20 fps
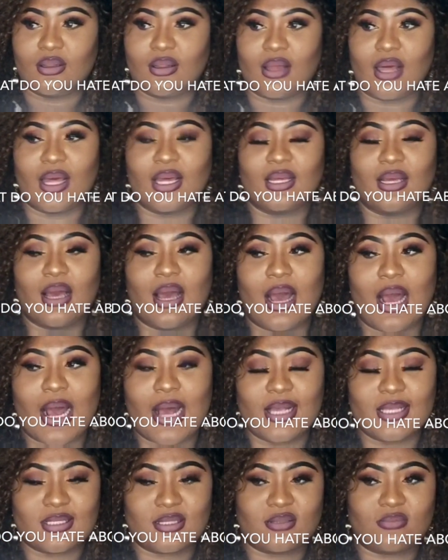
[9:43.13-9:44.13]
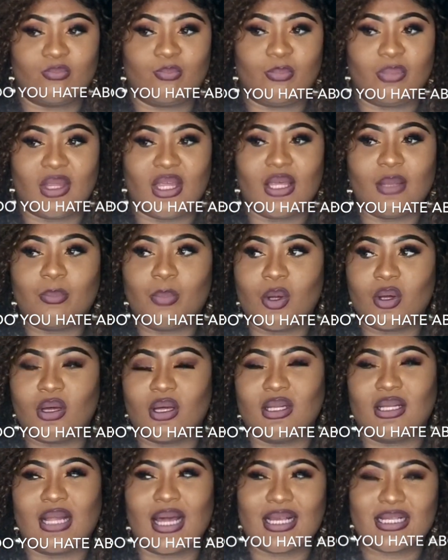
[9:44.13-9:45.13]
Like, as people
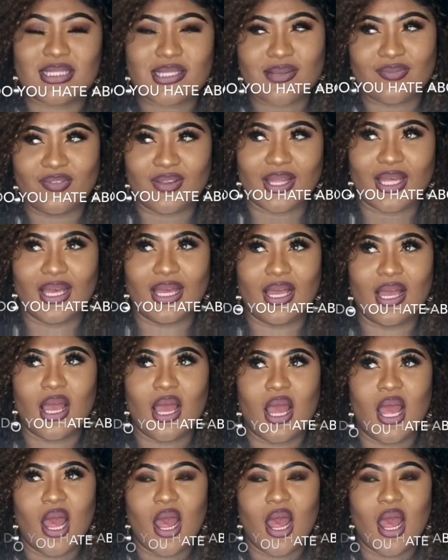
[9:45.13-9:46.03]
collectively,